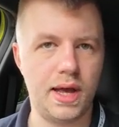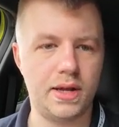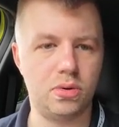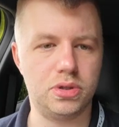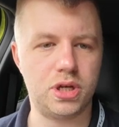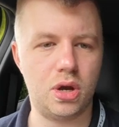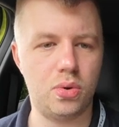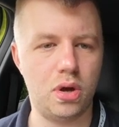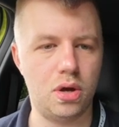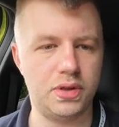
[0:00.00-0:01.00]
and
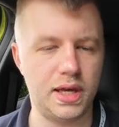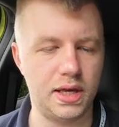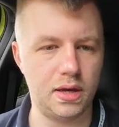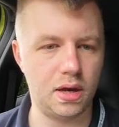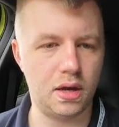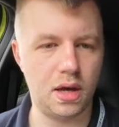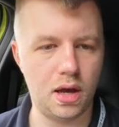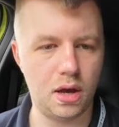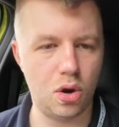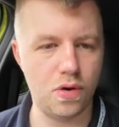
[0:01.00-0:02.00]
also the
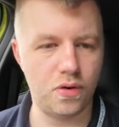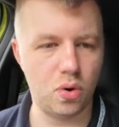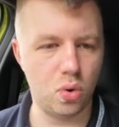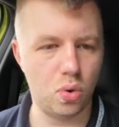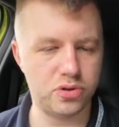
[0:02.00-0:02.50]
overhaul,